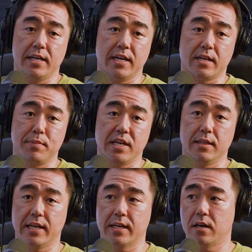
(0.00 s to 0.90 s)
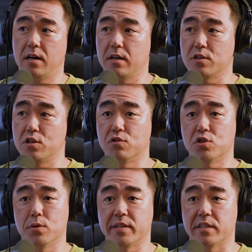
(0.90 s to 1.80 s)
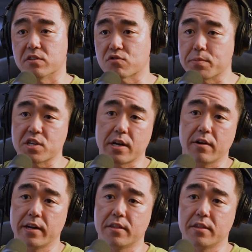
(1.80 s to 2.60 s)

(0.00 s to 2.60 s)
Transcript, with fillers: it could be a link on YouTube in the description area.